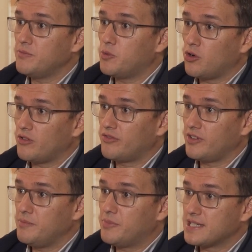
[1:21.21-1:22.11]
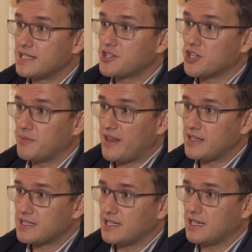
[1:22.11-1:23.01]
involved in precision
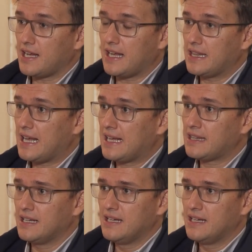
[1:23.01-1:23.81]
medicine, and that